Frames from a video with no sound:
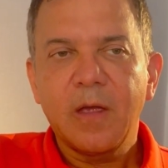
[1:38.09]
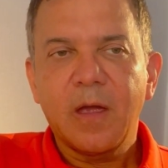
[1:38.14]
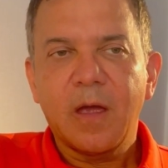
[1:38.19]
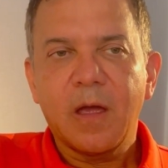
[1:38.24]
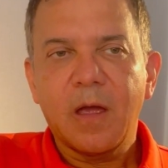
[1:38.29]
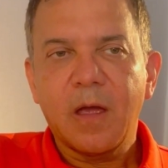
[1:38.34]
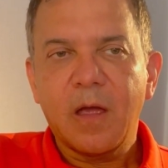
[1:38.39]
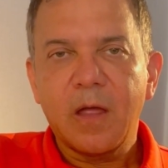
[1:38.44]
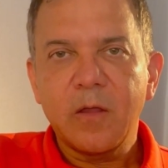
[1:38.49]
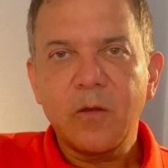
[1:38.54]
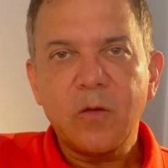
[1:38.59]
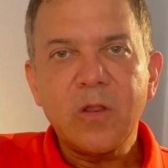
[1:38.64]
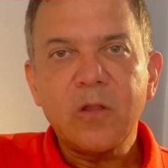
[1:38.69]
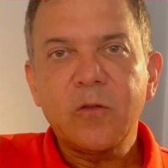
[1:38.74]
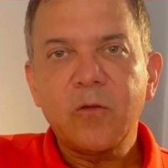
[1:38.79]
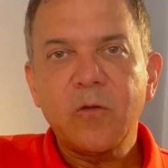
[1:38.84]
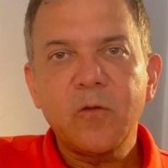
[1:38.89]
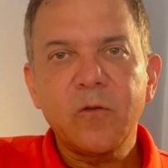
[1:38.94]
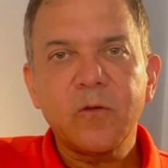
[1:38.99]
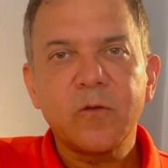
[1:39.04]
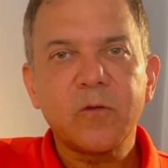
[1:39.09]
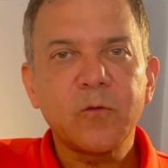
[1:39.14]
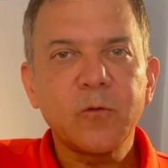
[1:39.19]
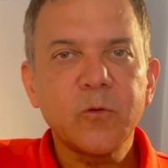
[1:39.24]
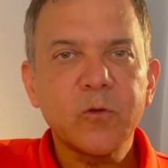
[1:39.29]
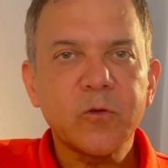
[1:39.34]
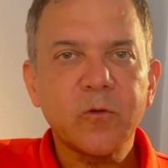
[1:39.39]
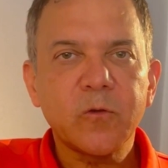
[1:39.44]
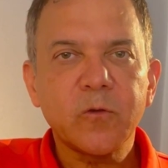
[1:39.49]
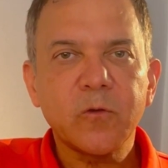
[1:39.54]
You need to use
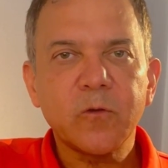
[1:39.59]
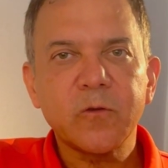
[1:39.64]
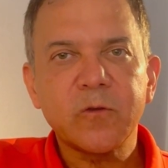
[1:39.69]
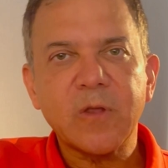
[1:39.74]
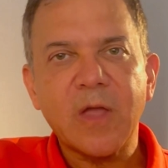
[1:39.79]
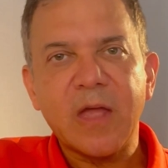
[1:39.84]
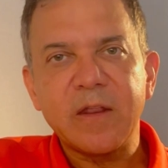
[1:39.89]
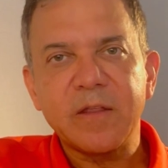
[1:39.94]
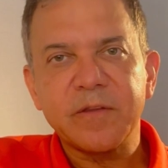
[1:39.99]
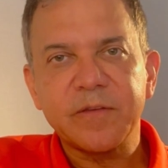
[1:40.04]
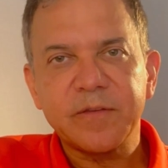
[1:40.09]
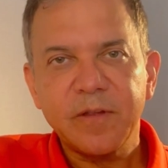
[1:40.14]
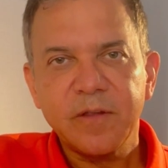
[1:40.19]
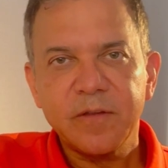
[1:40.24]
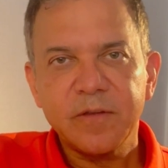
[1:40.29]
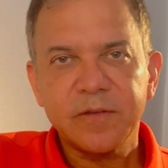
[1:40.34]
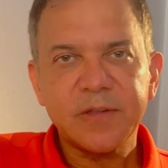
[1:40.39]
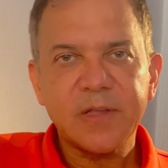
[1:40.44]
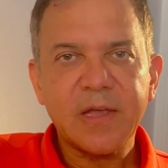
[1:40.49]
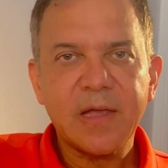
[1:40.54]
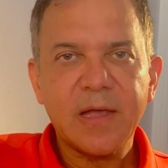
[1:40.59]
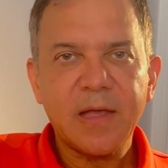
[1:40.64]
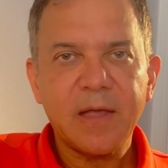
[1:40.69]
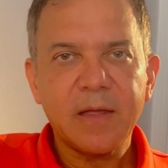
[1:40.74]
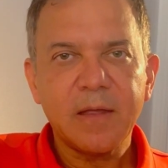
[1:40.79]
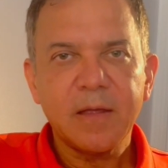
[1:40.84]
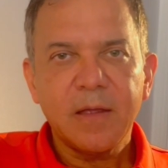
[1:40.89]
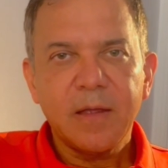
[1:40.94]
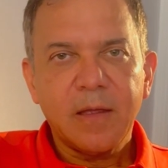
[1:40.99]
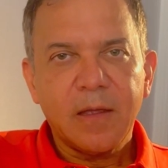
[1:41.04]
sutures, anesthesia,
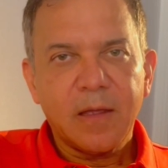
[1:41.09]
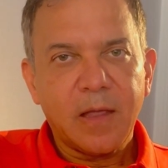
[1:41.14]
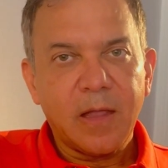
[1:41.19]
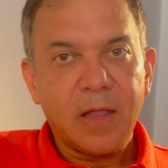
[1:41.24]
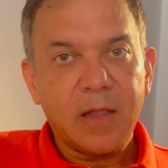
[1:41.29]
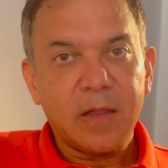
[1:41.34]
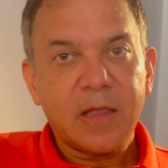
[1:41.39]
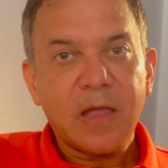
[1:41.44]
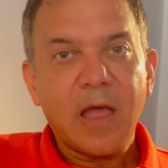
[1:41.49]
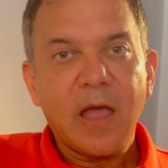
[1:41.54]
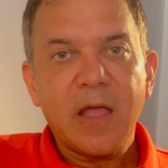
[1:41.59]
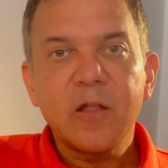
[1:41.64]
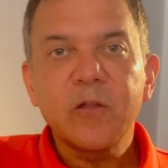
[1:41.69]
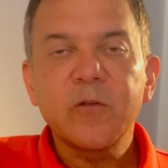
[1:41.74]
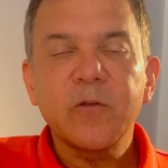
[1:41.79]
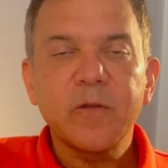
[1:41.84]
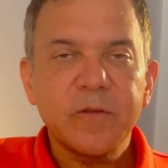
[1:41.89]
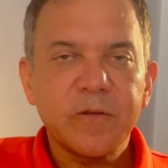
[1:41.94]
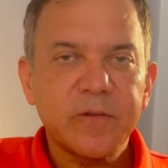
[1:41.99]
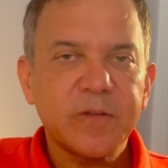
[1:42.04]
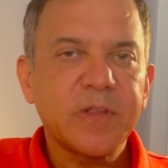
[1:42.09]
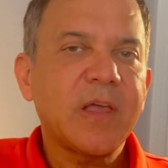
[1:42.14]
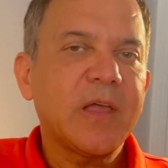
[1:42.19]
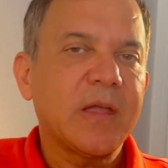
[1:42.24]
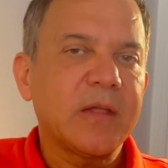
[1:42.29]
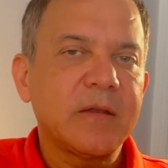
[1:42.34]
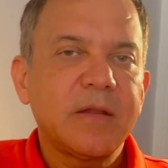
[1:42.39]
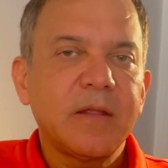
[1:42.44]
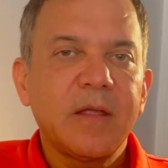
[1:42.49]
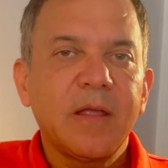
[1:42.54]
and cut into the
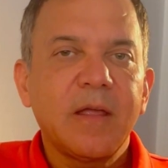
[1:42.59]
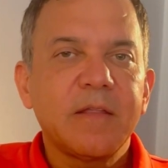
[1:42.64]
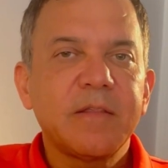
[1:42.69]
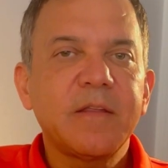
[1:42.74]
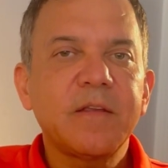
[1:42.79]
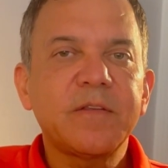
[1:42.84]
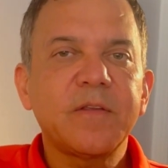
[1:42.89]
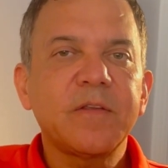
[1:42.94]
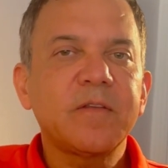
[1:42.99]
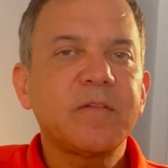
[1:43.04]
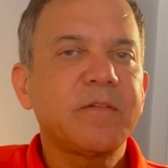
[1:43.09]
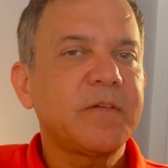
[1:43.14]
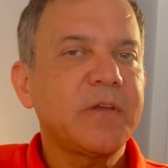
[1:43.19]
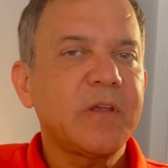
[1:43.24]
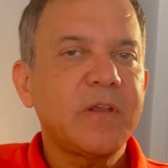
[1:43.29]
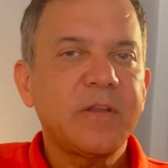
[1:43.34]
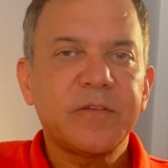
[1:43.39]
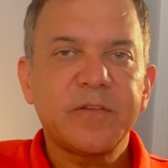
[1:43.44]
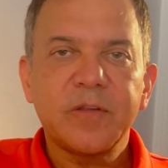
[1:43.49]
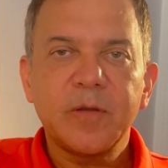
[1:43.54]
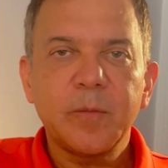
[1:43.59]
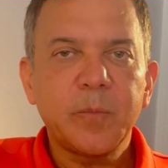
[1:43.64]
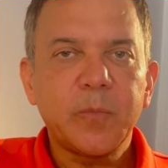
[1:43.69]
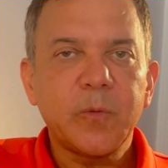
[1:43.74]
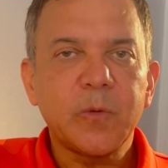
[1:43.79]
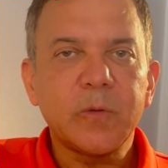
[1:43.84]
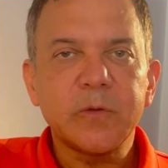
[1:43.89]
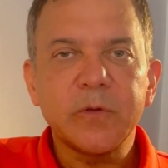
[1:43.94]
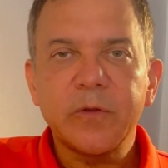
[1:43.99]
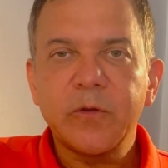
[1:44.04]
skin. This is very
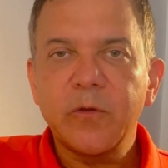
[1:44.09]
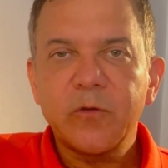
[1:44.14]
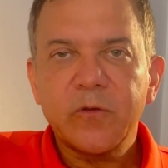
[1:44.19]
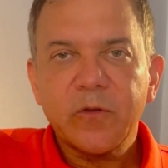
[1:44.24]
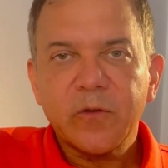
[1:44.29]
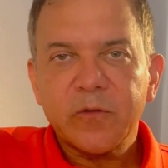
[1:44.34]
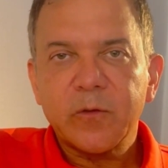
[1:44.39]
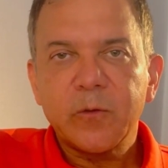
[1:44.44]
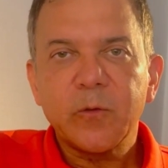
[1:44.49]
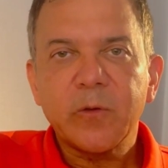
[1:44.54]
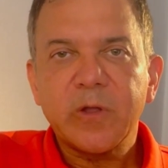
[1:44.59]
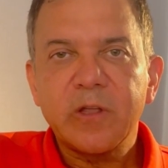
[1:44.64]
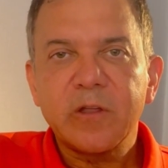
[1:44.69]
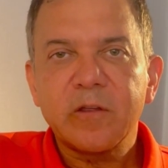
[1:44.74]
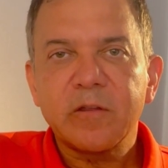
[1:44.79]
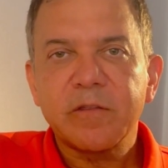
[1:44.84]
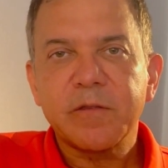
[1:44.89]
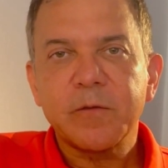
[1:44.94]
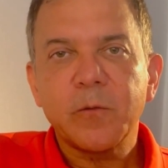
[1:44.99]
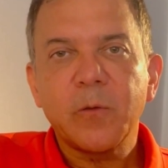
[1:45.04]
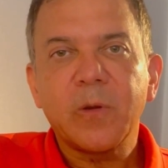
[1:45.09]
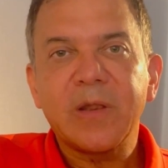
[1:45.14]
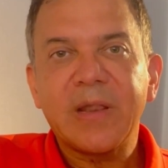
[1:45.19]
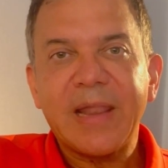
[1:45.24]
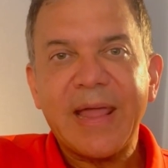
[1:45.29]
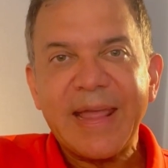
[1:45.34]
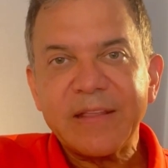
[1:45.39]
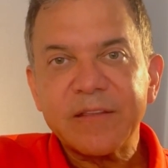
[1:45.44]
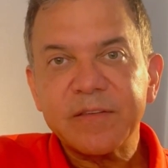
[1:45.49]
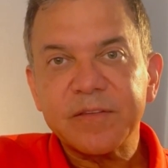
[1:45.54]
simple. You're just looking through a
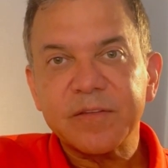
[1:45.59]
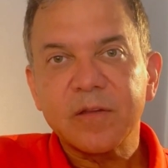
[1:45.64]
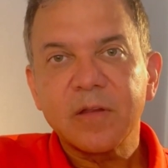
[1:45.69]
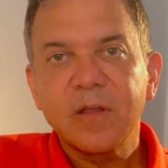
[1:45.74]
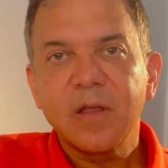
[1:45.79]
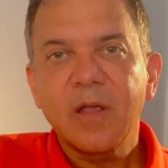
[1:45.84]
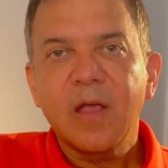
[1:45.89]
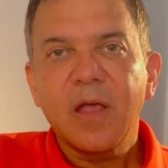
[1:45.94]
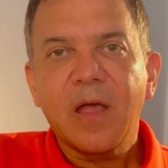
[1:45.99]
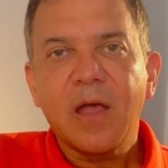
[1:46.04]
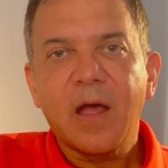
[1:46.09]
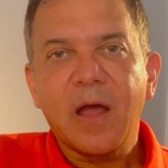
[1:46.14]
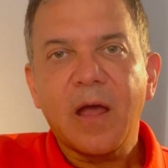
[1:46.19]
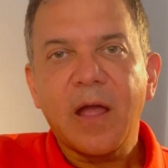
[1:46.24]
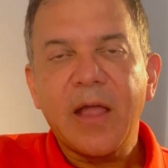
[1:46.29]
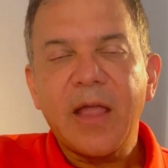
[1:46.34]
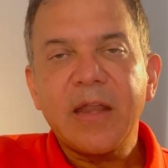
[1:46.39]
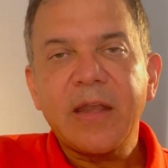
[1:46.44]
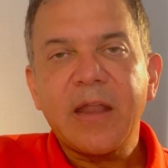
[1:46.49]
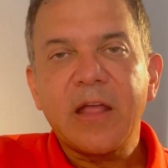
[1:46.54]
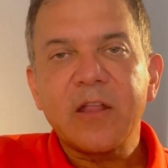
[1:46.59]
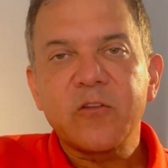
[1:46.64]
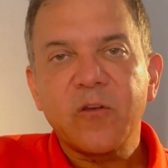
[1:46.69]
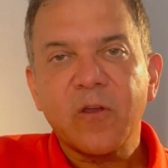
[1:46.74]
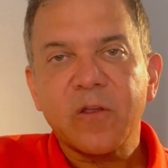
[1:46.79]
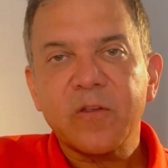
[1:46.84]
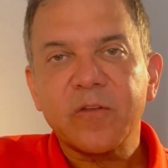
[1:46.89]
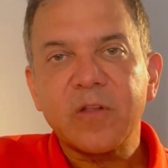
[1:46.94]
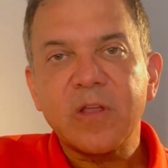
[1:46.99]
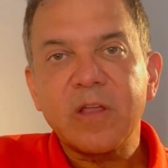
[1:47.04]
lens and
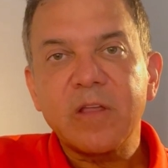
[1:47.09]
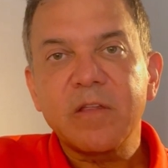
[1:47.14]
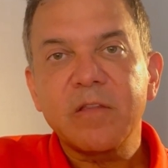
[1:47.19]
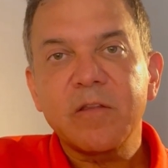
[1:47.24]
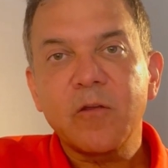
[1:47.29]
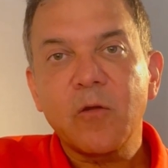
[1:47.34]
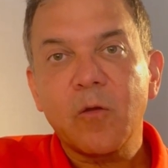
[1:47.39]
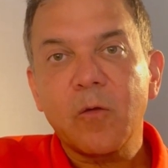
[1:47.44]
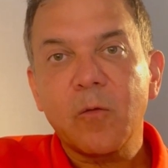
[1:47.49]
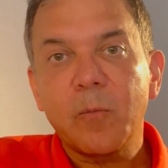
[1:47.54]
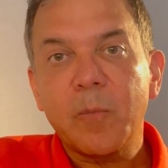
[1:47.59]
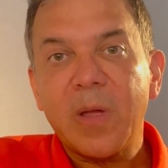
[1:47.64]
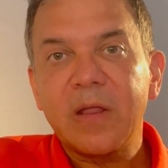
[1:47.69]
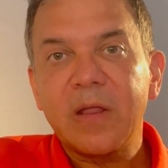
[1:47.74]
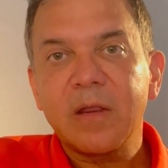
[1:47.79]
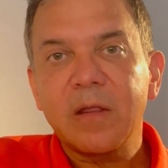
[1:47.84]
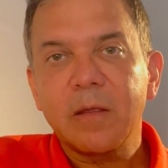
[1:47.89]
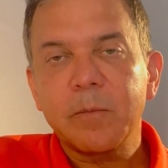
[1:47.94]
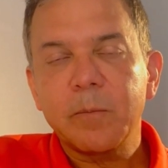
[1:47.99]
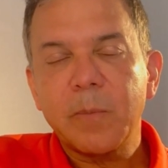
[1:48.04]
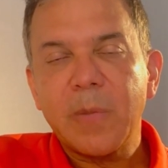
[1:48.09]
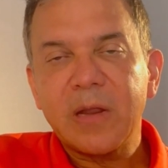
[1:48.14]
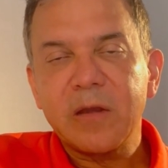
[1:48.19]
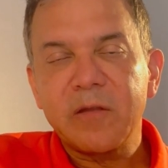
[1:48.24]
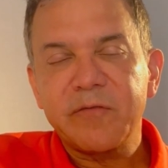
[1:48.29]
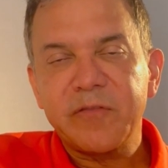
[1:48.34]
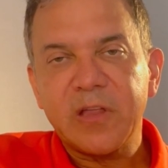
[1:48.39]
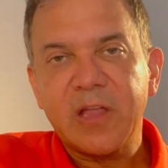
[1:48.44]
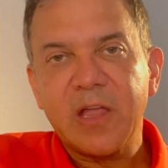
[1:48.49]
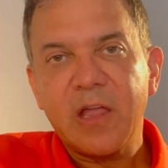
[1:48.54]
adjusting your
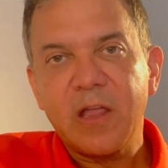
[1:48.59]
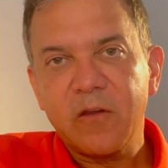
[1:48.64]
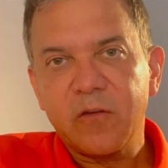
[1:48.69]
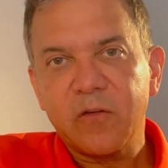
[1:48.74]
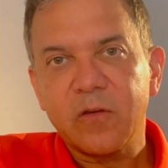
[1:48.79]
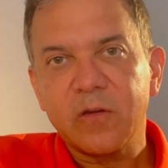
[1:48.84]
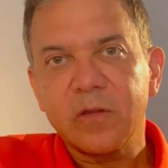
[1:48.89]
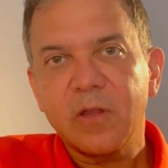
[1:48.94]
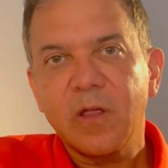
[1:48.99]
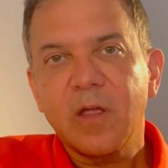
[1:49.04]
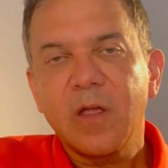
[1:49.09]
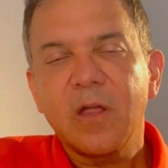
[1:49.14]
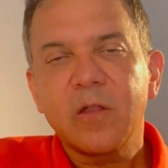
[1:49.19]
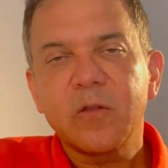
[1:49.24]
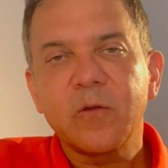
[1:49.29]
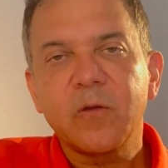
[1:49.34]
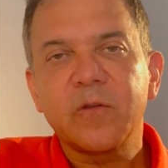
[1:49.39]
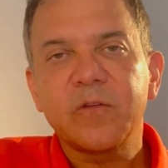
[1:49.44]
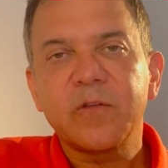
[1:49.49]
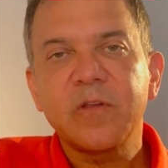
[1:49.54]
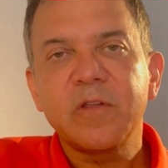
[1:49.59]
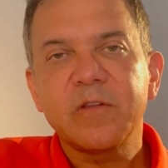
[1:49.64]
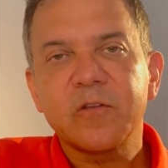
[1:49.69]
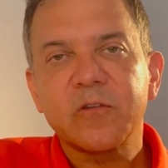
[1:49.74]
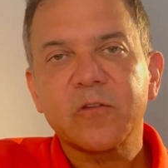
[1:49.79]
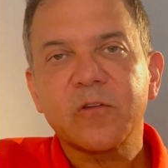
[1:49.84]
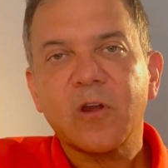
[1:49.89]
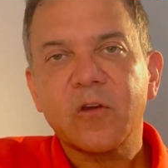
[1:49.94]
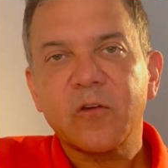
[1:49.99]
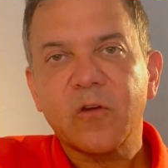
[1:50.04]
magnification to see the
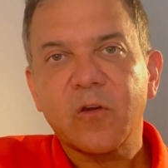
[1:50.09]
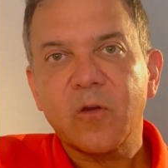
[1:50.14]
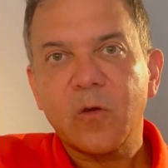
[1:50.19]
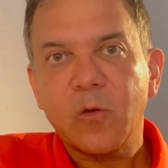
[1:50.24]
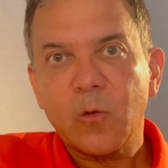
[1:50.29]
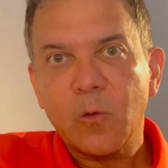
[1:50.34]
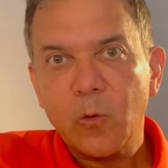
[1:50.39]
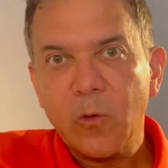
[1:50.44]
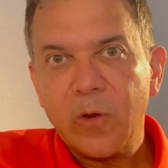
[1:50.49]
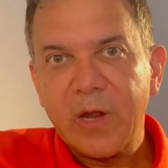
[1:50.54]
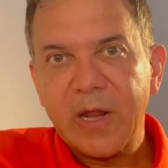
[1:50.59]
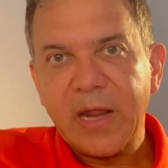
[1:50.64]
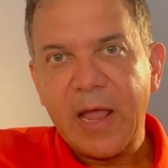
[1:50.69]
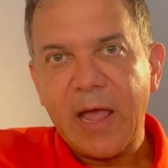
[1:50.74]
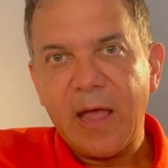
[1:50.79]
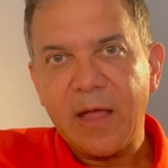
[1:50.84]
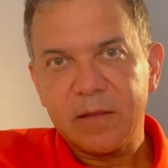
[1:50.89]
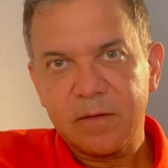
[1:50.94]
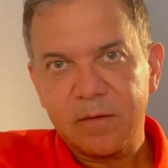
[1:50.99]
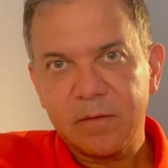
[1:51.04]
structure you're looking at.